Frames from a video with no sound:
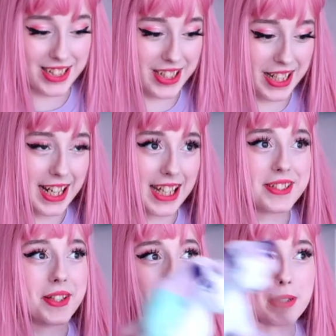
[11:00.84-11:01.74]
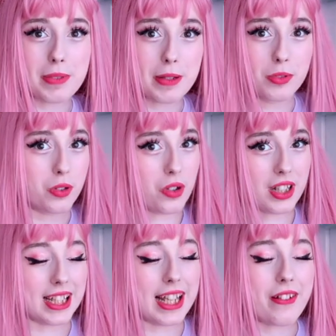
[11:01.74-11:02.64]
this year, and so many people
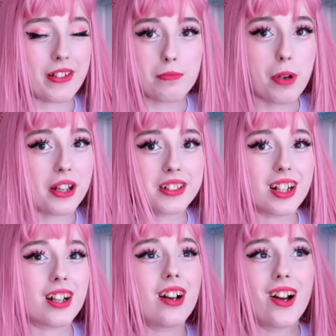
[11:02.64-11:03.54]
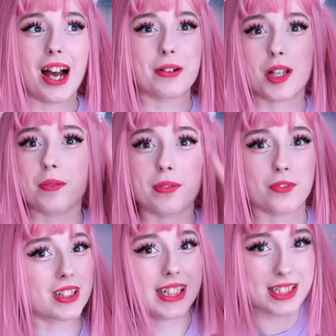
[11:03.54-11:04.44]
got Galarian Ponyta. I was hoping
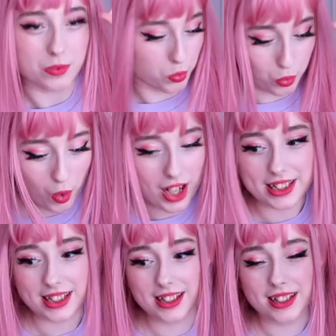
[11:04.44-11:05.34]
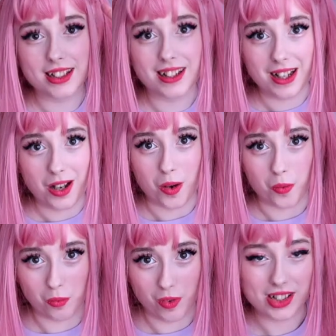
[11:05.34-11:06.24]
for at least one
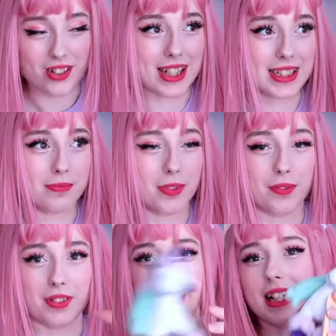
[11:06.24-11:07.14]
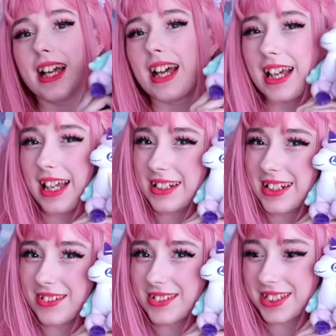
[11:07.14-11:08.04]
item of it, and
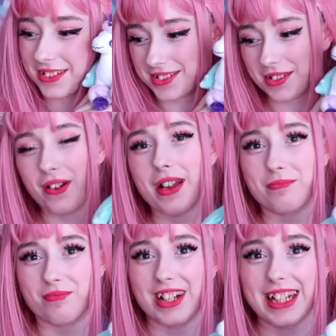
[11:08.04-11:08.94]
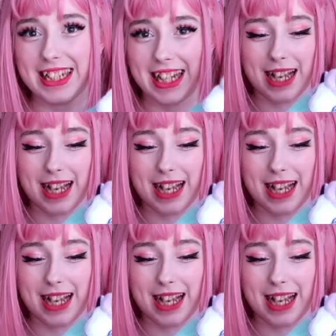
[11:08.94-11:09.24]
I got two, so I'm really